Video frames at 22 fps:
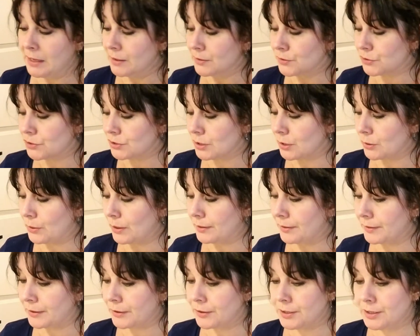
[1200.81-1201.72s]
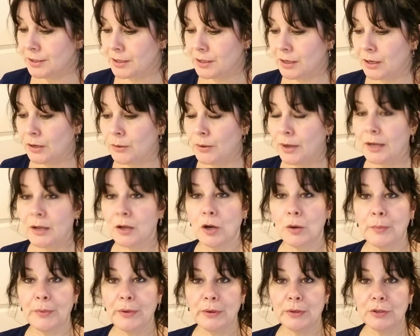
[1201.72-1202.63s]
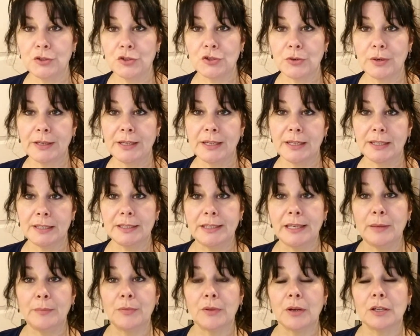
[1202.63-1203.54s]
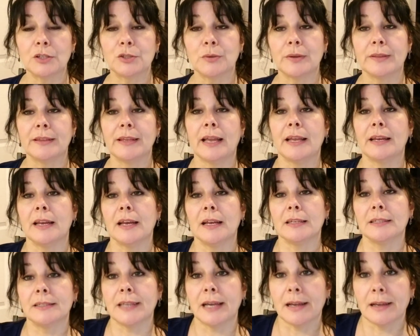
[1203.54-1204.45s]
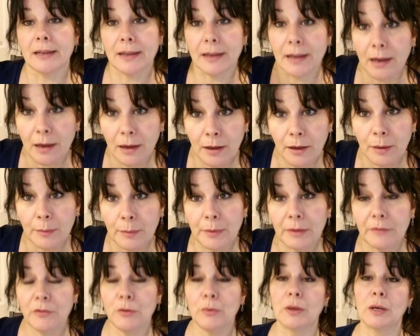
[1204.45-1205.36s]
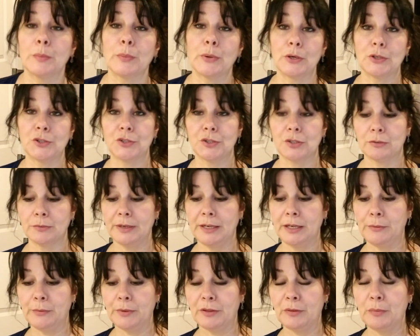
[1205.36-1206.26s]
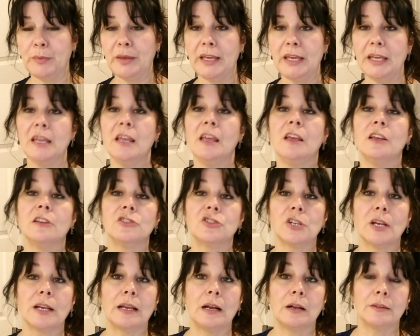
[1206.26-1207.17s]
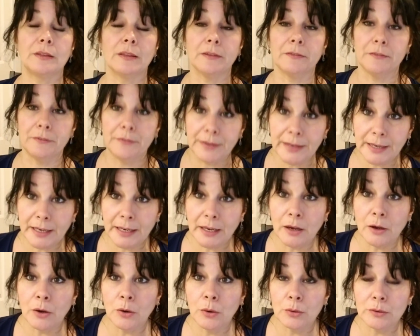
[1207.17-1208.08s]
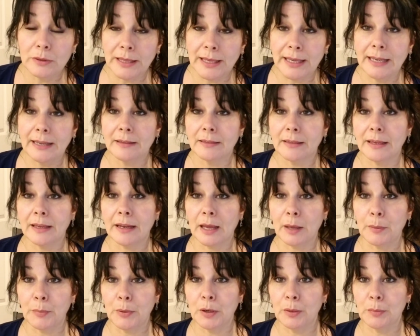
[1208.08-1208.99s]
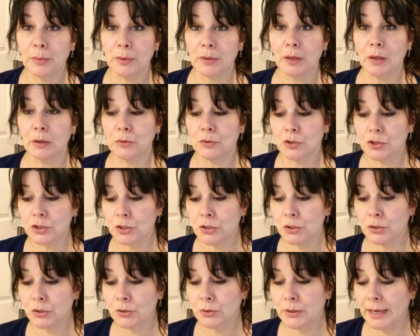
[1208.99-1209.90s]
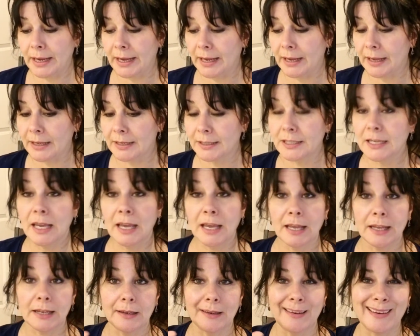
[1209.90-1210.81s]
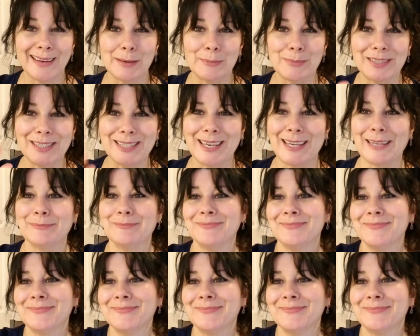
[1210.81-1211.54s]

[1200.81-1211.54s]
So there you go. I hope you enjoyed it. DeepThoughtsWithDana.com. If you want a personal reading with me, check out the video link that I put below too, and namaste.